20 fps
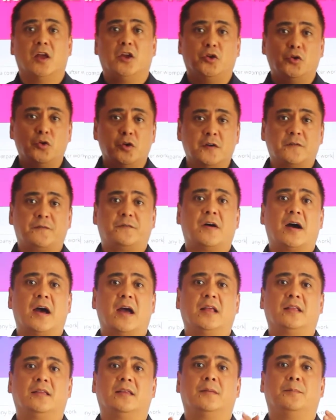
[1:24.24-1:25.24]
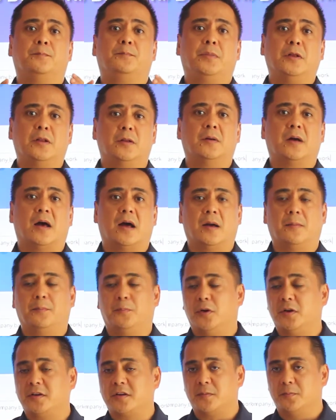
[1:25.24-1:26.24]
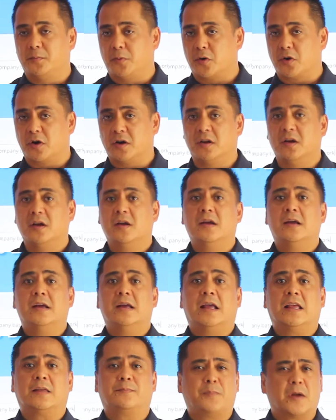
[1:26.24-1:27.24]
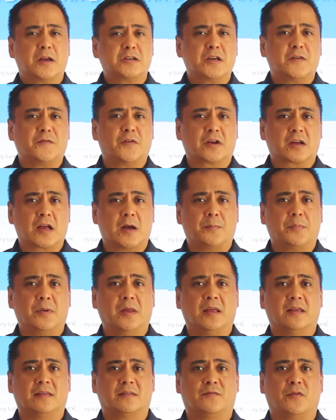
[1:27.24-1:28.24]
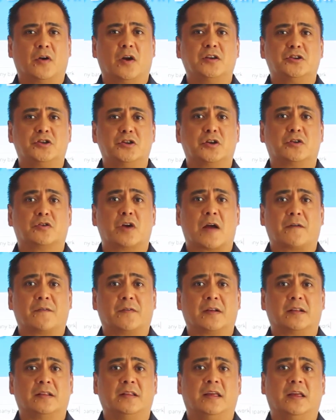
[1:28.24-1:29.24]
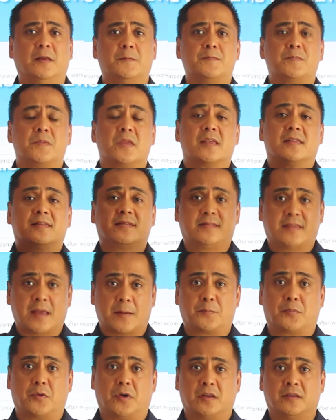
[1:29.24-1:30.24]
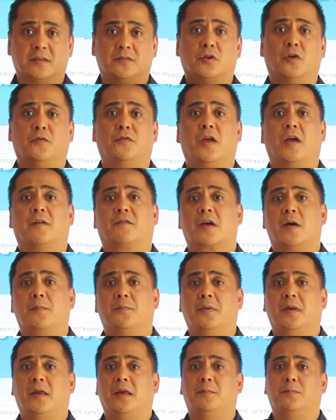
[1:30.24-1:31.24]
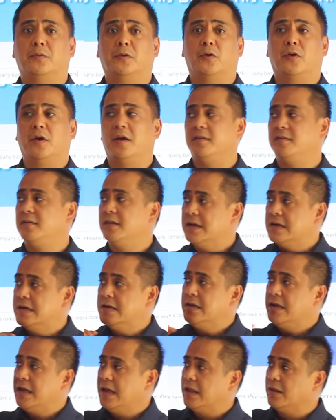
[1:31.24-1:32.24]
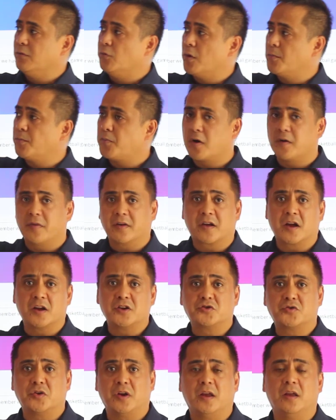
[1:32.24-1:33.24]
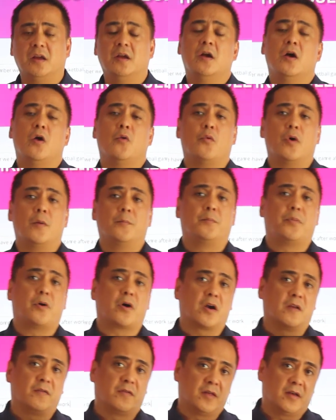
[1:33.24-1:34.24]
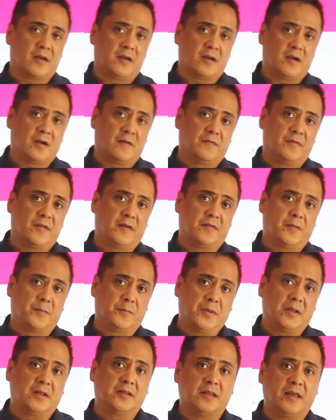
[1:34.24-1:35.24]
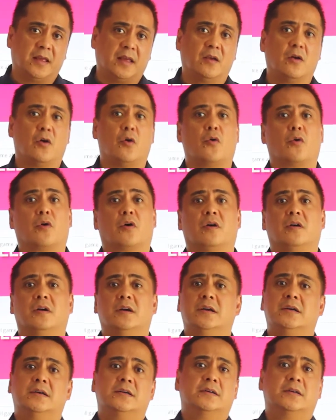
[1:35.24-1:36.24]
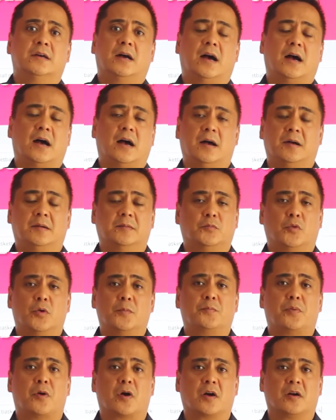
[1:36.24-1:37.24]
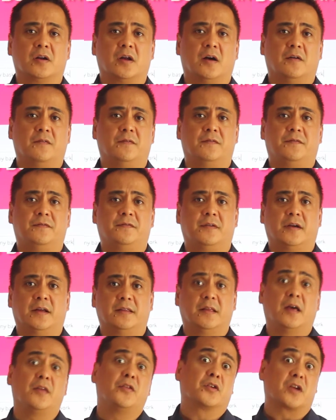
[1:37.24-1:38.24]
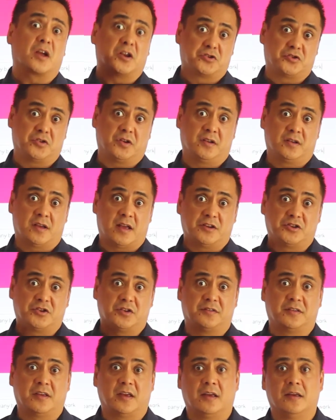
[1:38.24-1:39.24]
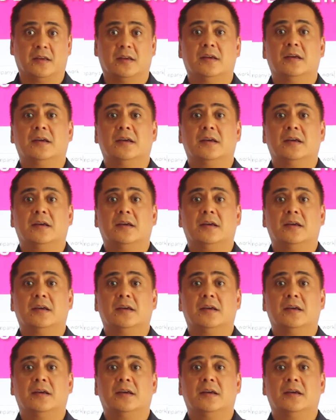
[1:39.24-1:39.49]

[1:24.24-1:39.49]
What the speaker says: unified bulletin board, especially if your company is very geographically separate. So if you have company employees in one part of the country, one part of the building, or one part of another country, I should say,